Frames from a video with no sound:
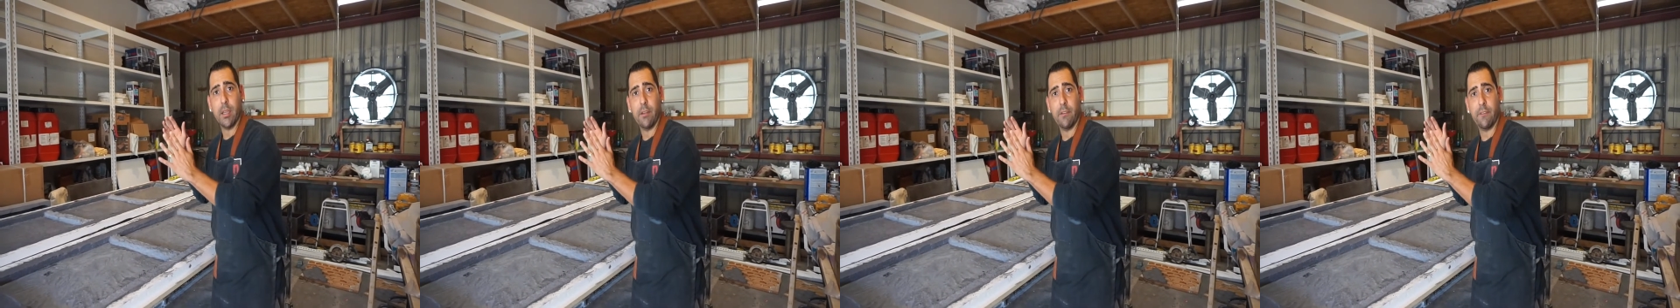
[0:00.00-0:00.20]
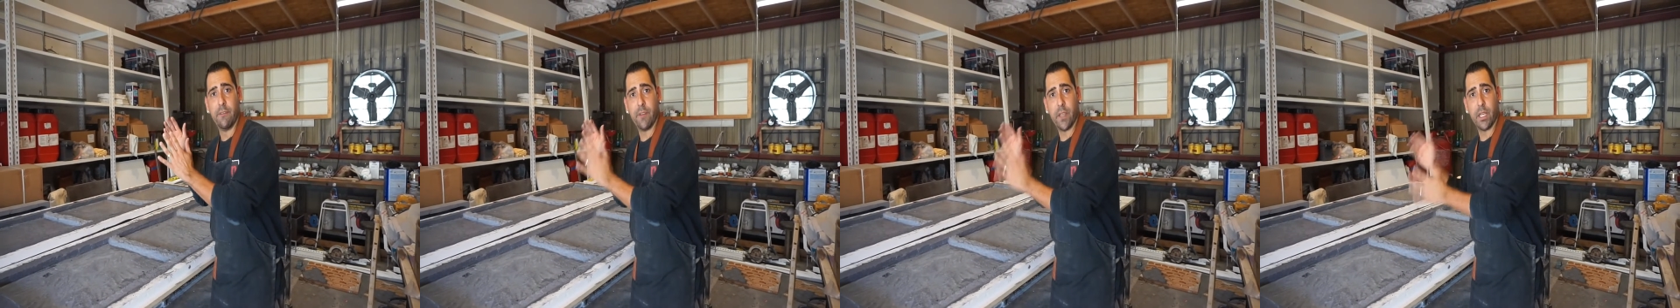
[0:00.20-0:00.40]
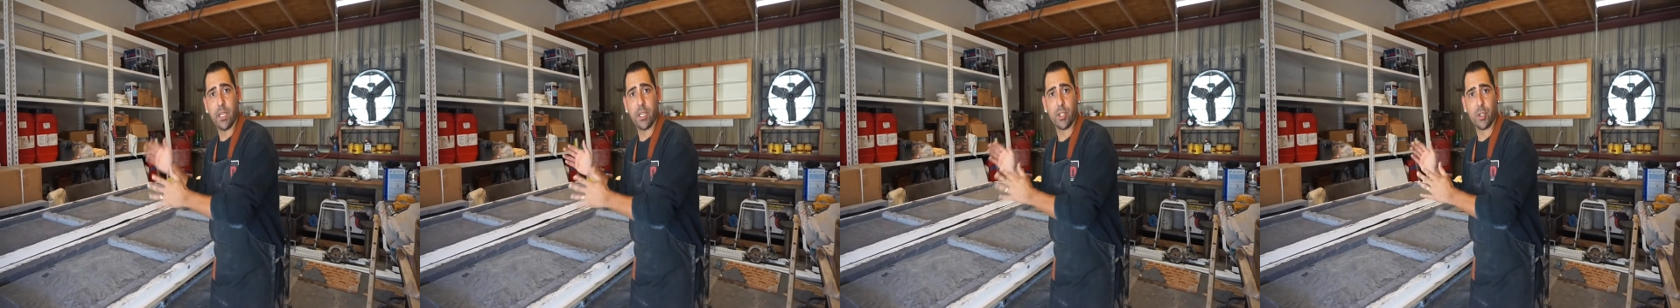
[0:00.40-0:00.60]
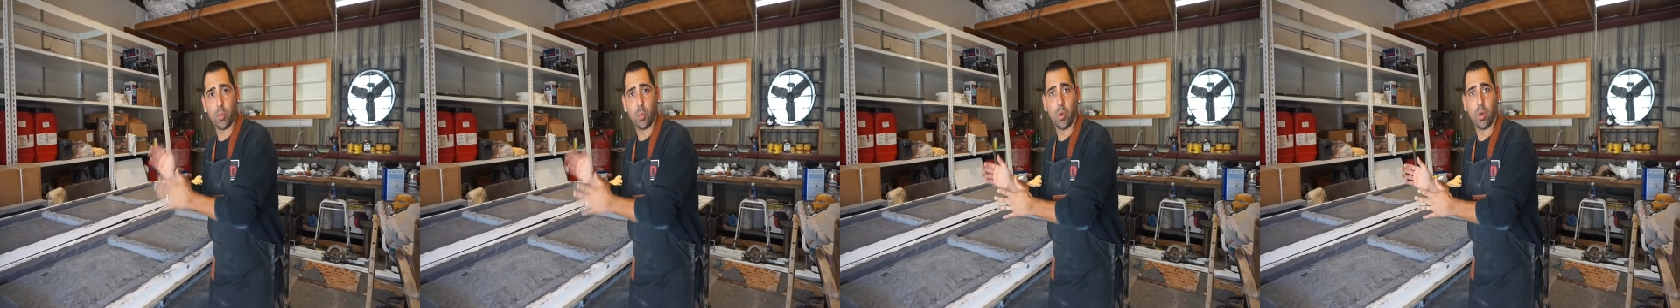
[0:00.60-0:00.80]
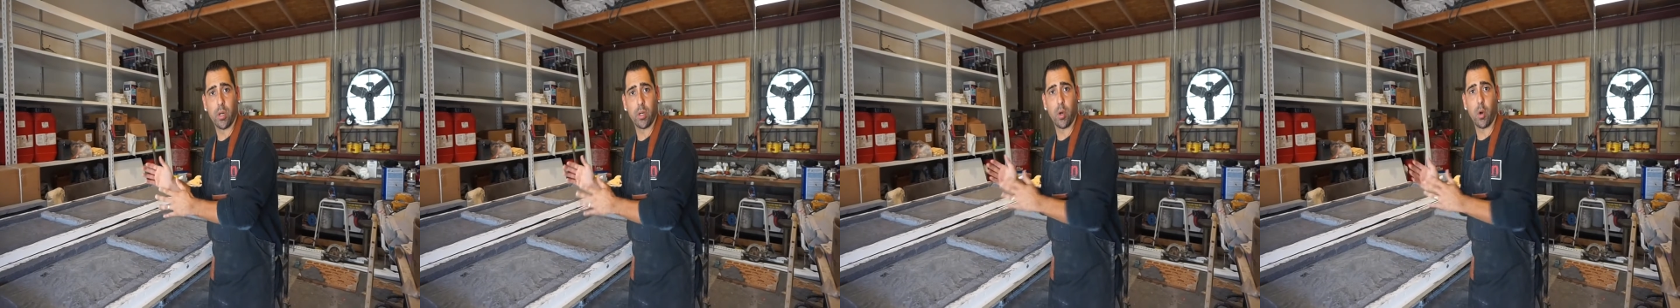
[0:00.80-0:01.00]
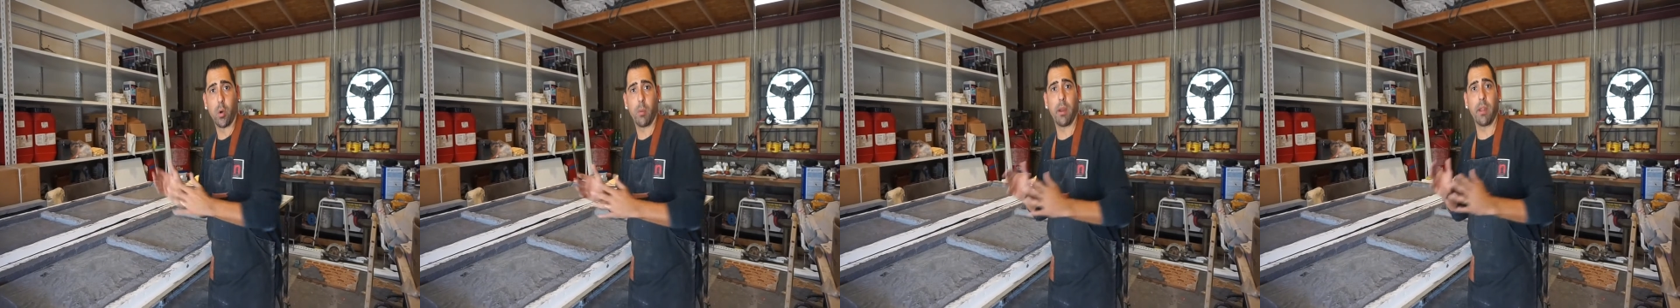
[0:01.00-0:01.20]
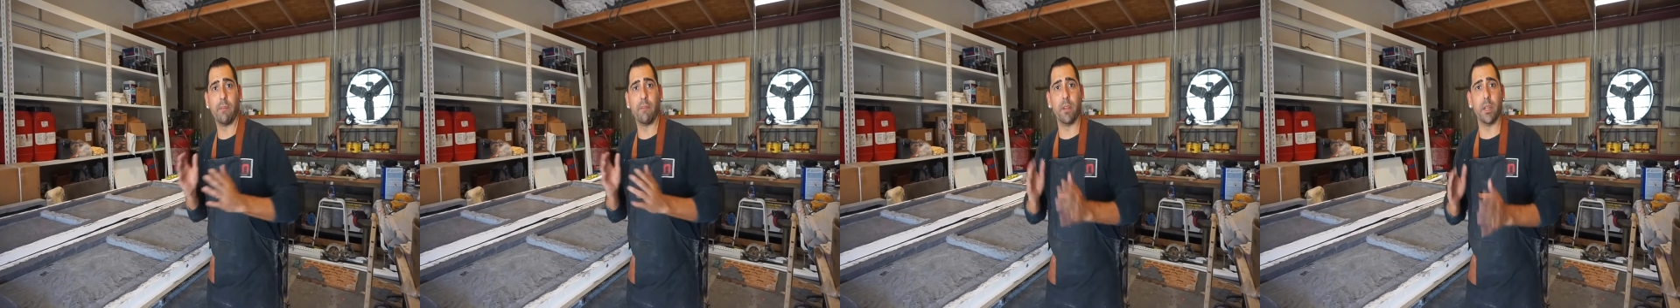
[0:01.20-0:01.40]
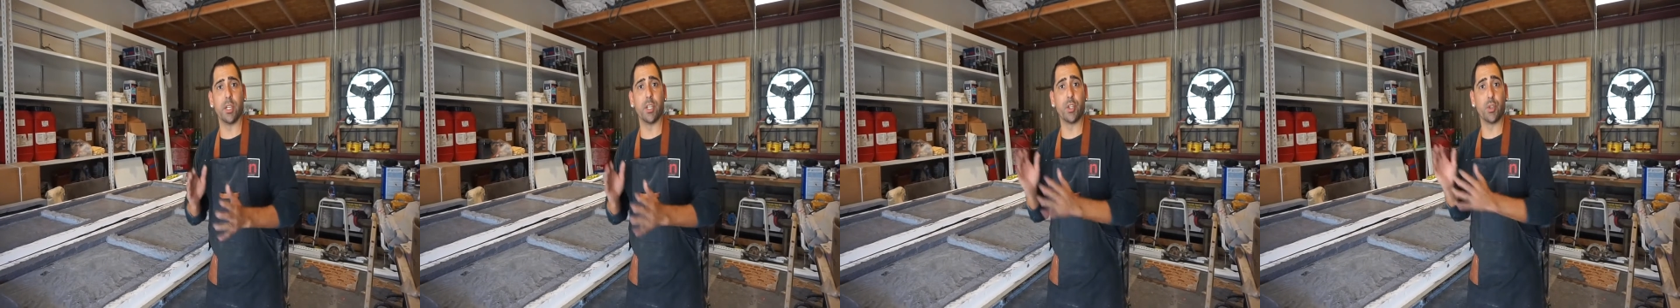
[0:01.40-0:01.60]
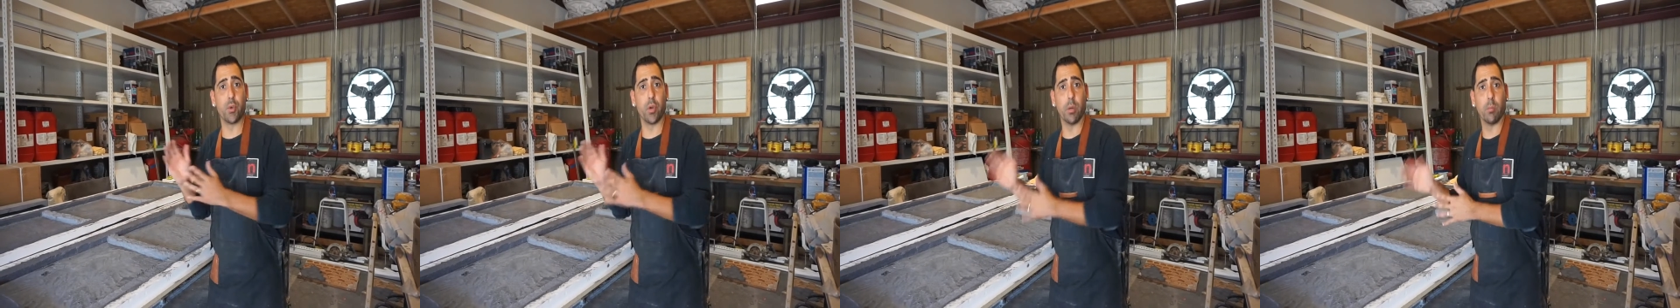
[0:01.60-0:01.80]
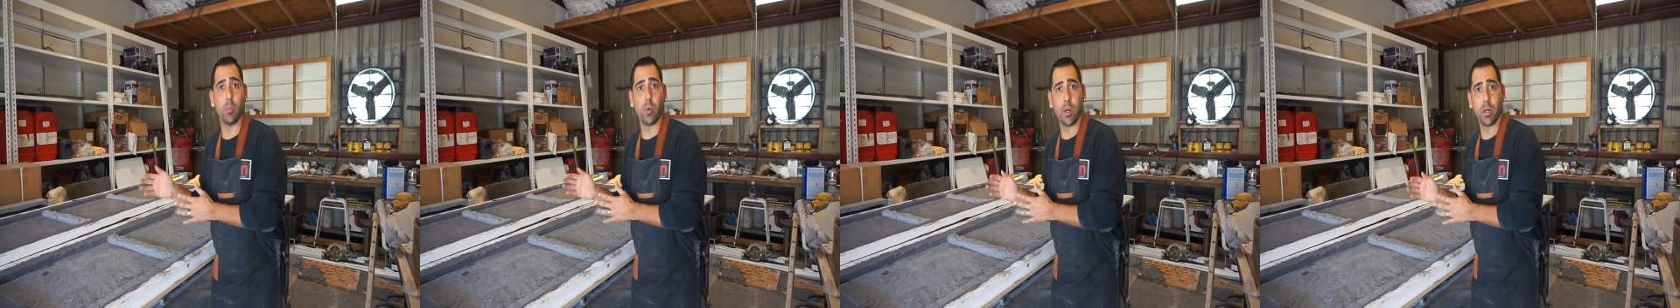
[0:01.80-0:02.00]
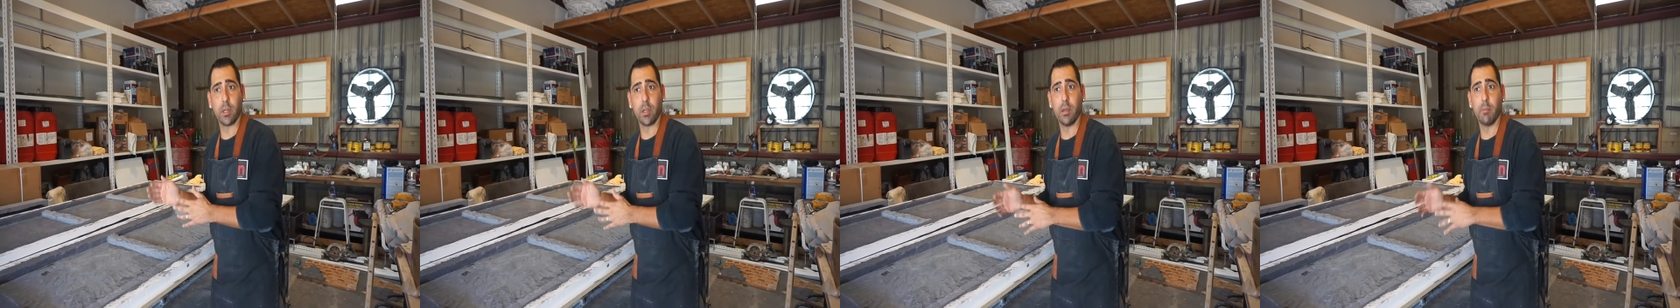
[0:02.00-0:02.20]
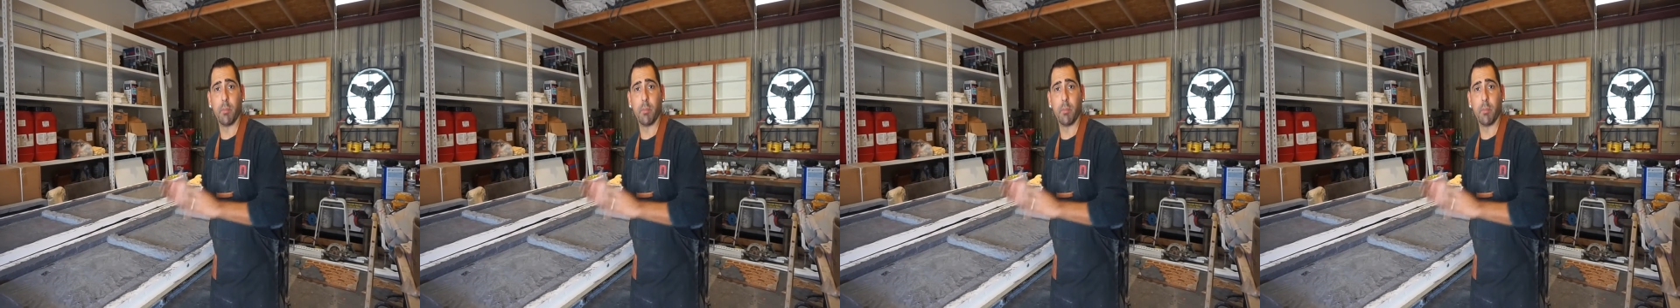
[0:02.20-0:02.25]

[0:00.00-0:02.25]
finished work or my finished trim work.